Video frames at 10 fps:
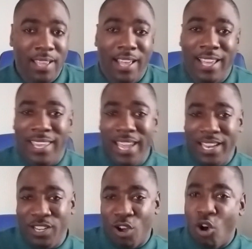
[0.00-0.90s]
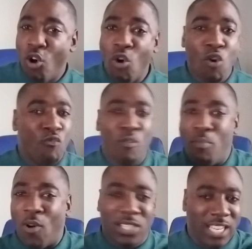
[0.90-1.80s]
Again, the whole
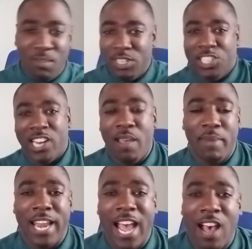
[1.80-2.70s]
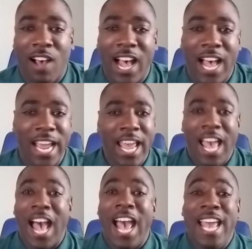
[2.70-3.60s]
football team is jamming the How High.
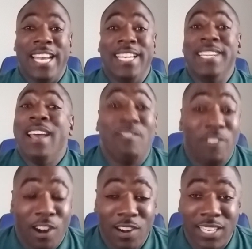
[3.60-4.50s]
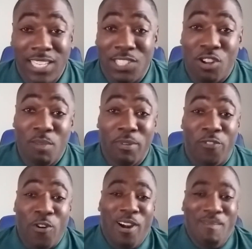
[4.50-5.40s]
I had never heard this song
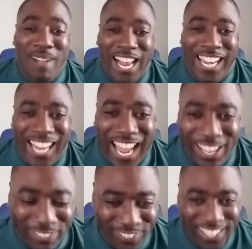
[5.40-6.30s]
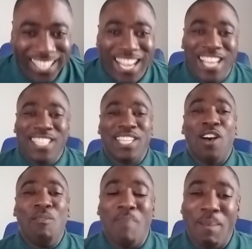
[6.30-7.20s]
before in my life.
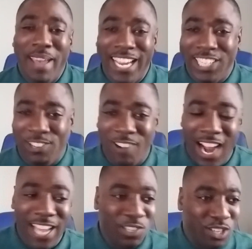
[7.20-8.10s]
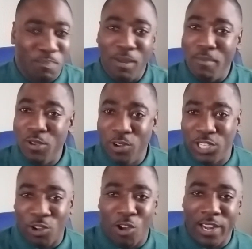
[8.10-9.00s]
So my man Sharon used to put me on
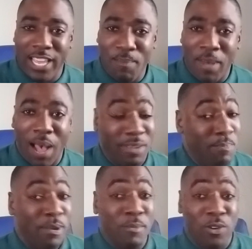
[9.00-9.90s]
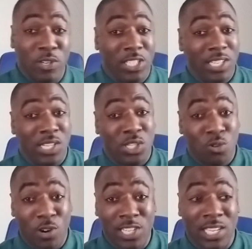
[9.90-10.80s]
to all the hip hop. He put me on to The
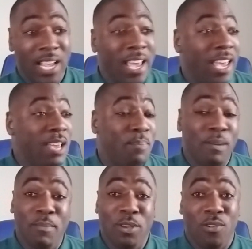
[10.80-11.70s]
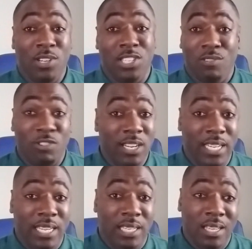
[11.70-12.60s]
Source. He put me on to
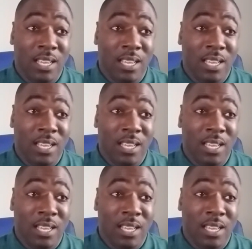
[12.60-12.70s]
really